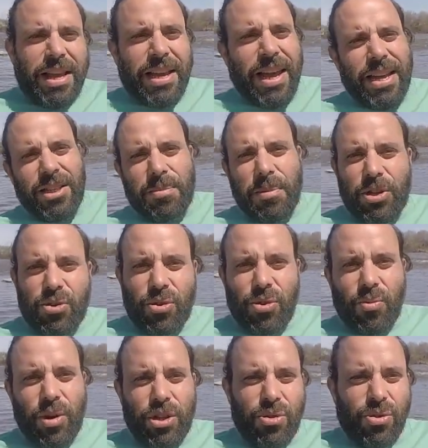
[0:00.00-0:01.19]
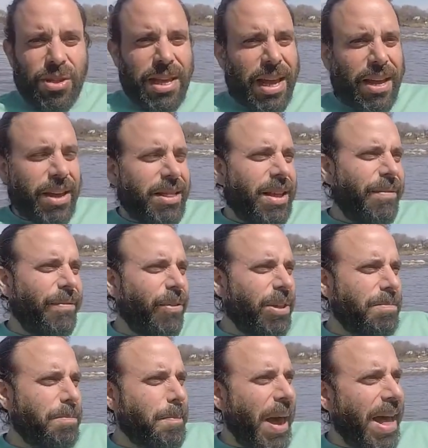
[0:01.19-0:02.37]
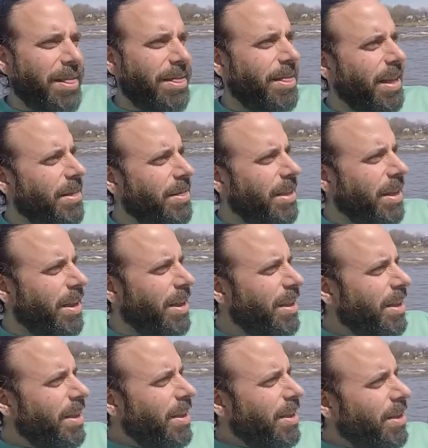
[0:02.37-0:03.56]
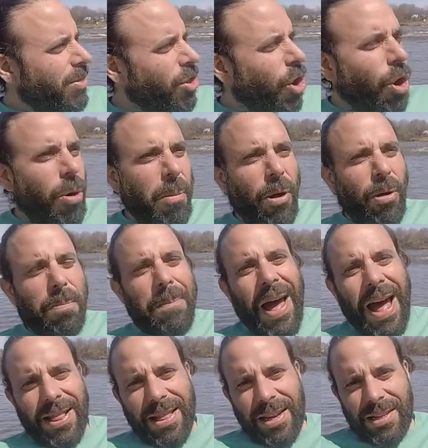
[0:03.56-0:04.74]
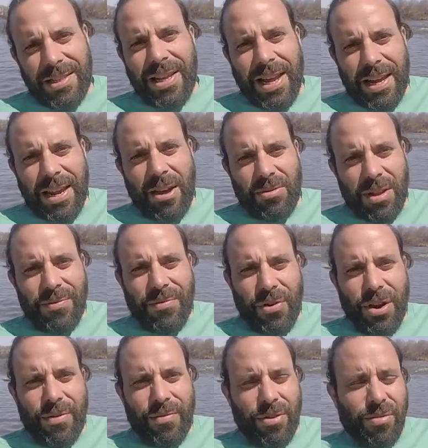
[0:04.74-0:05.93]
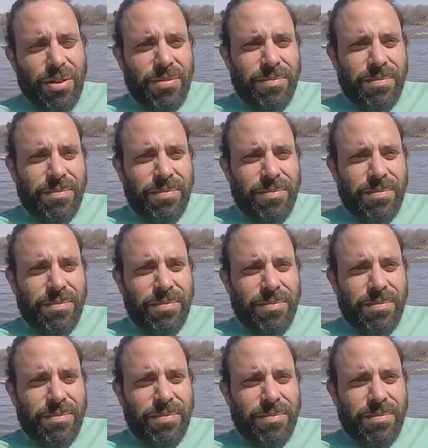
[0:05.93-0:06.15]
against, but when you take a different path than the normal path that is laid out in front of you.